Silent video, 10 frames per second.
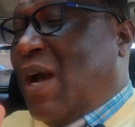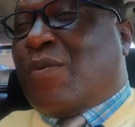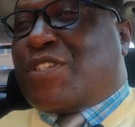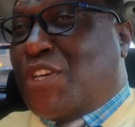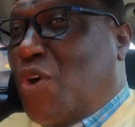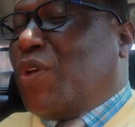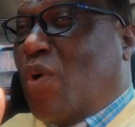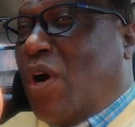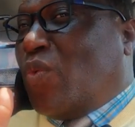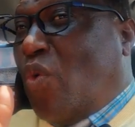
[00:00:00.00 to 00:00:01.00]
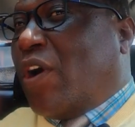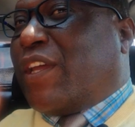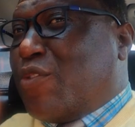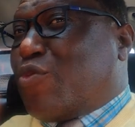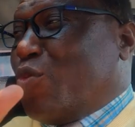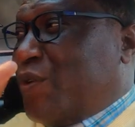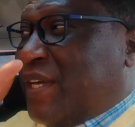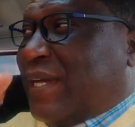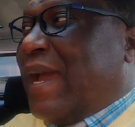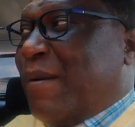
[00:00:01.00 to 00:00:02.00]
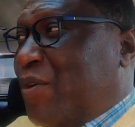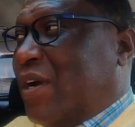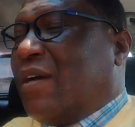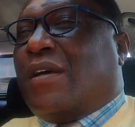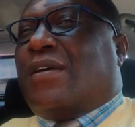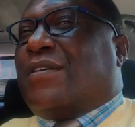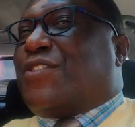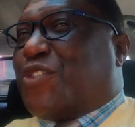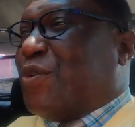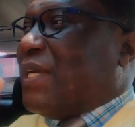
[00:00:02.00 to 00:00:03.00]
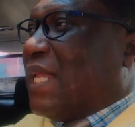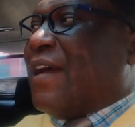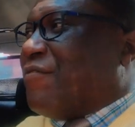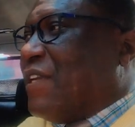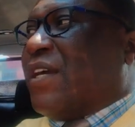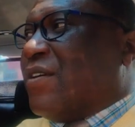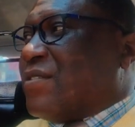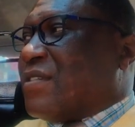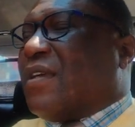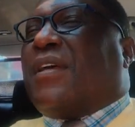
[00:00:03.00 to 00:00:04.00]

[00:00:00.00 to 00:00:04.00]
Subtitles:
I was the only one walking through with a camera shooting live videos.